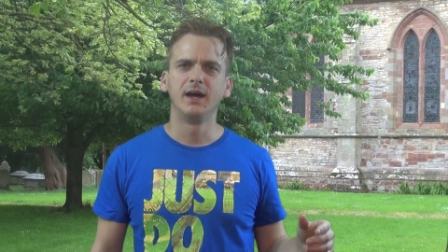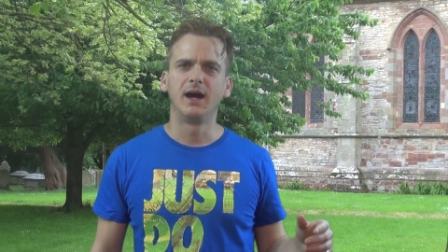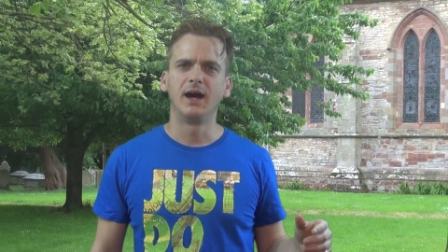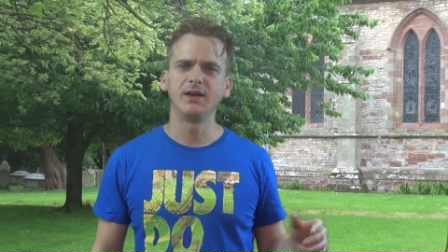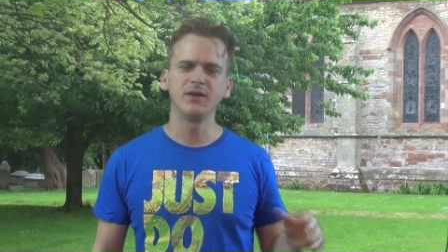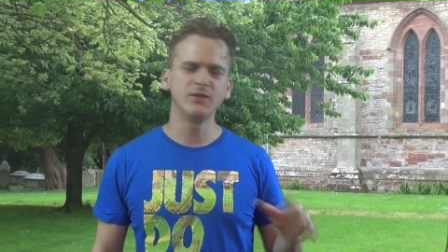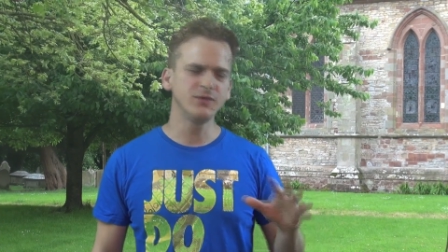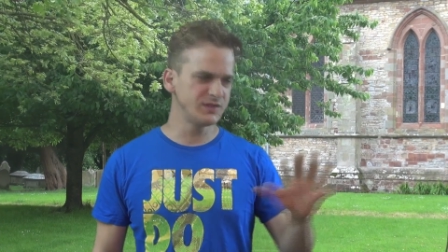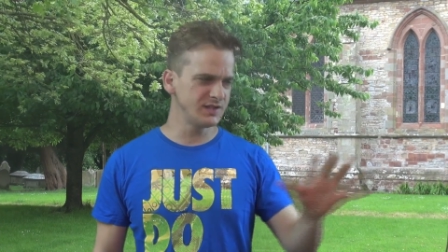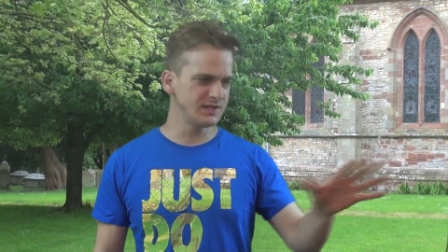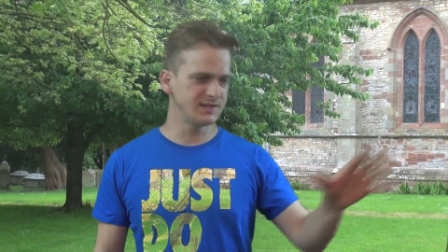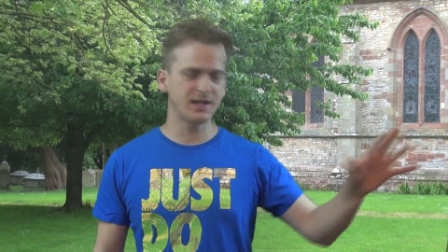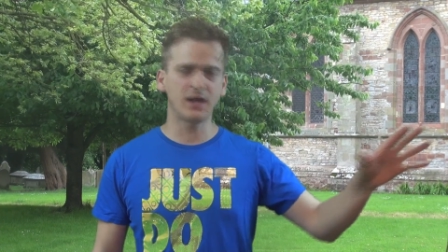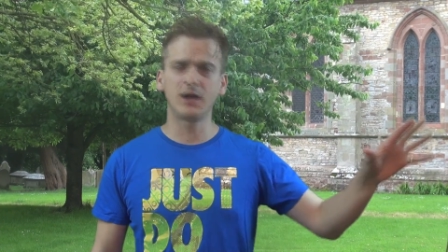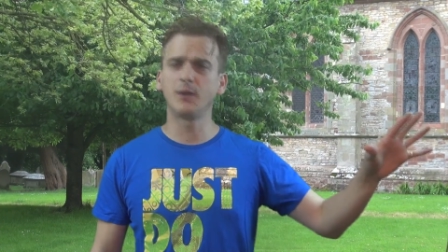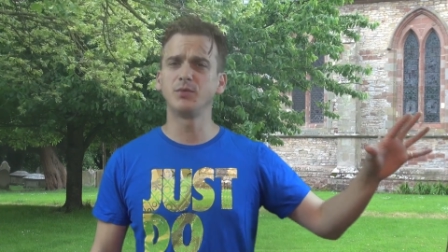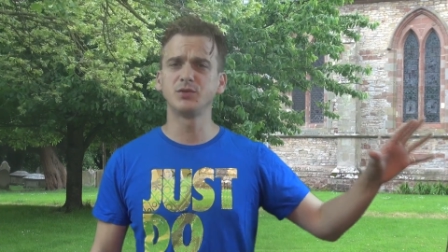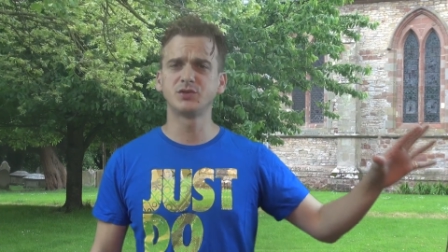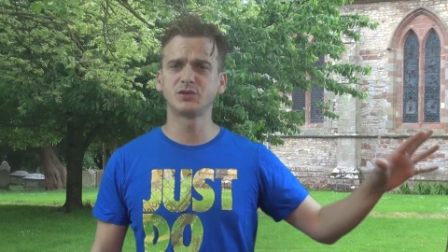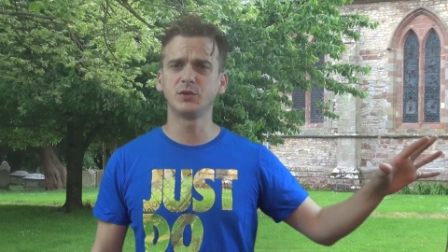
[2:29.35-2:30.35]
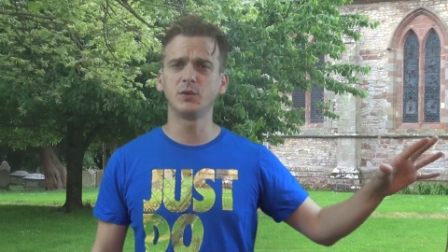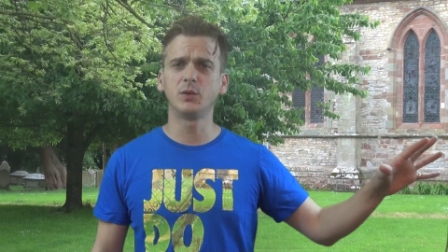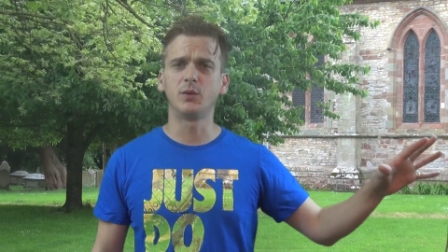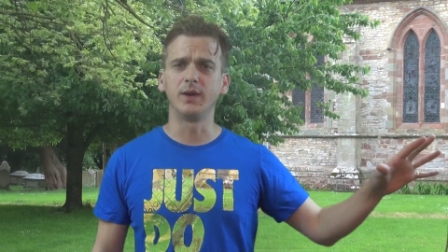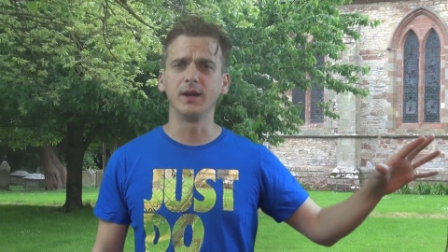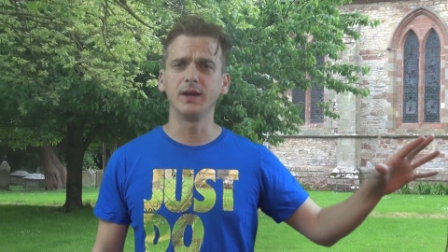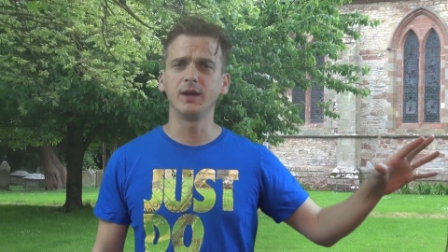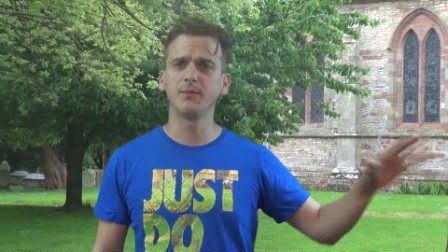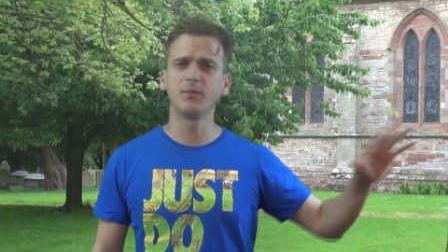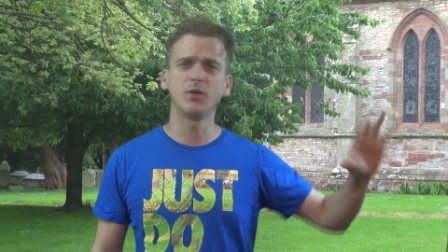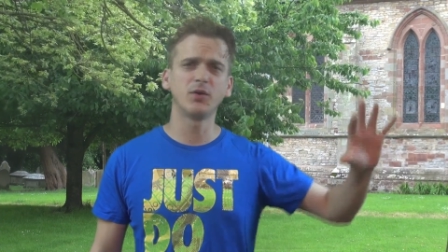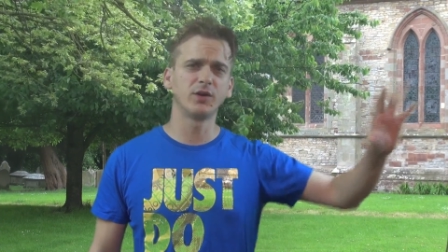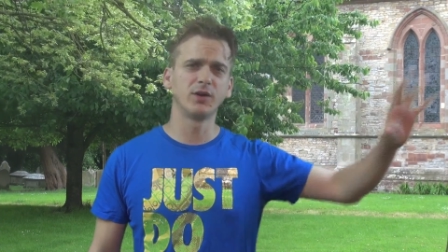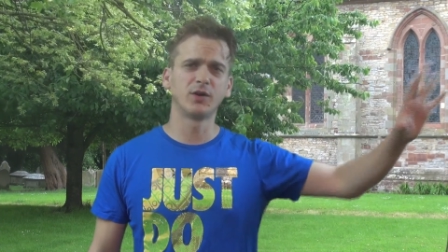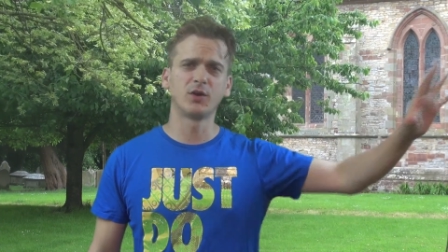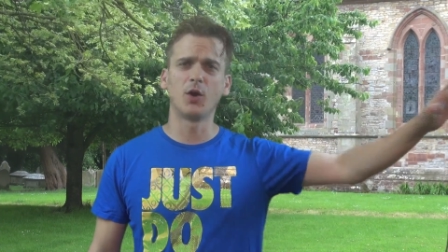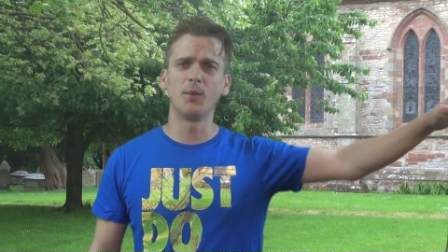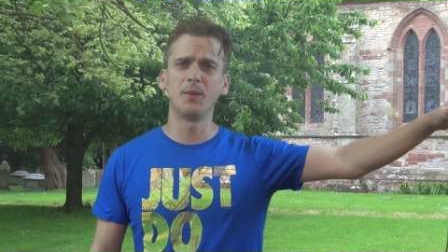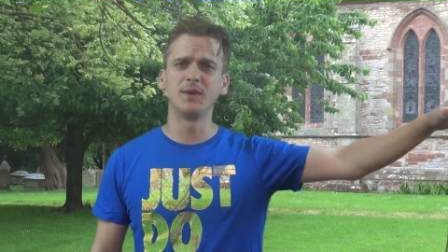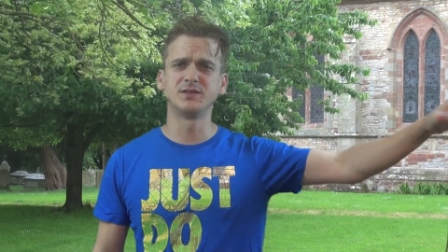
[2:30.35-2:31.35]
and obviously a terrible story, and I'm not going
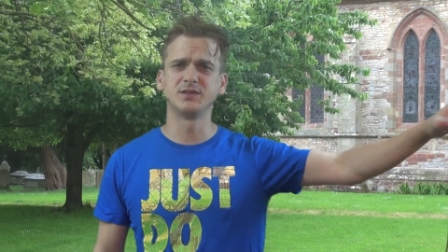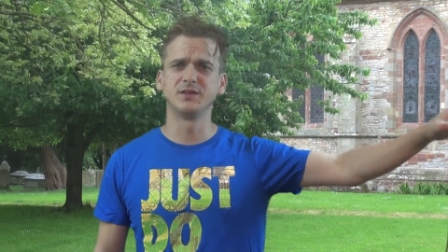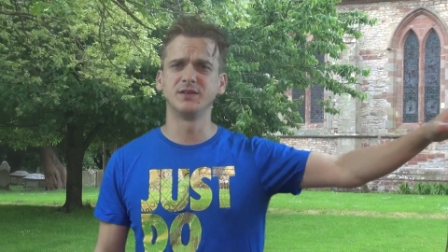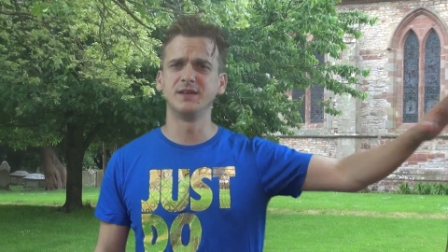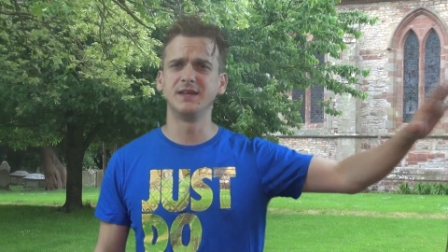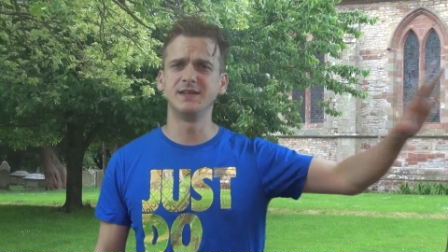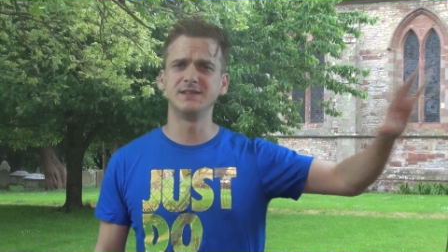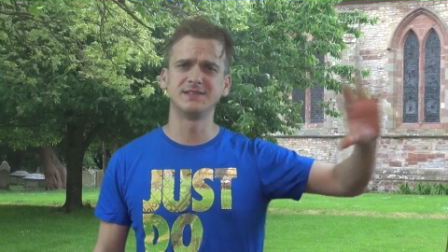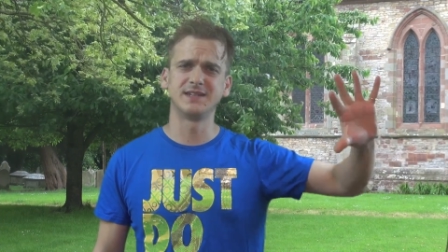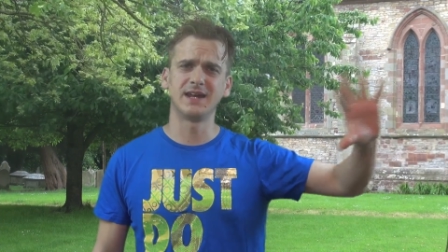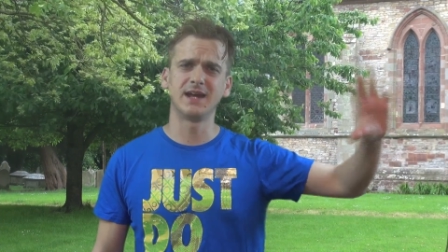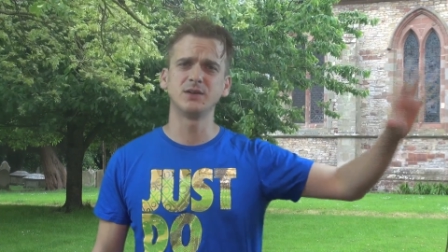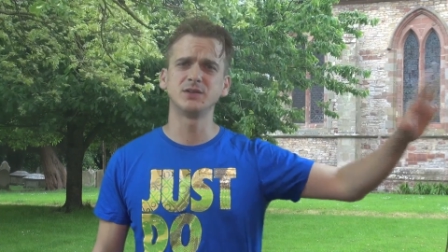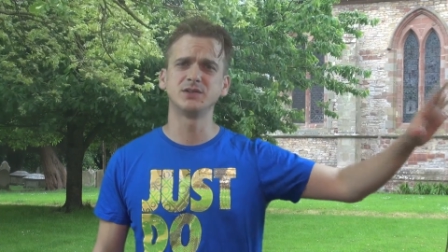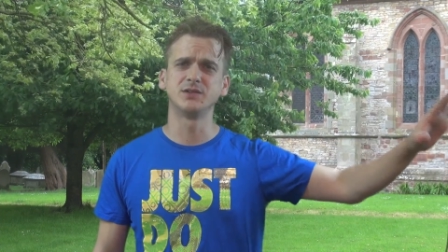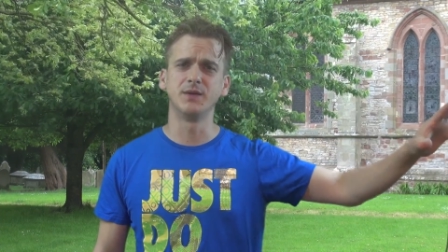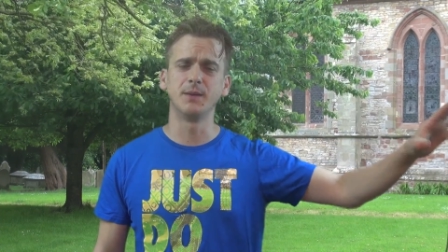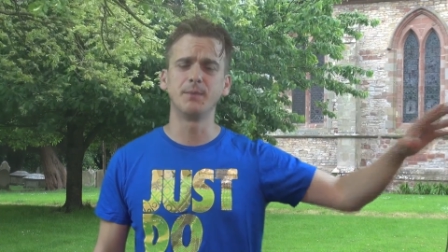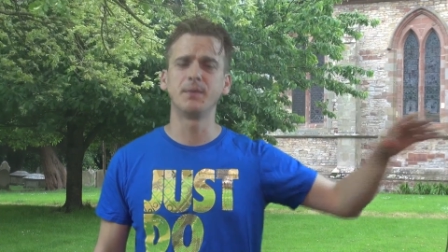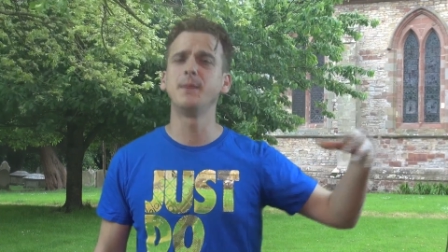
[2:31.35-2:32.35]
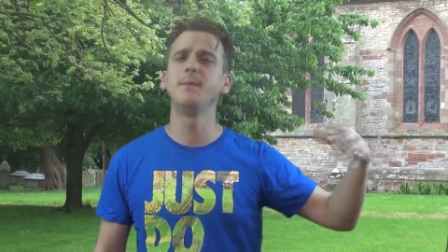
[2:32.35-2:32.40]
to comment on the ins and outs of it,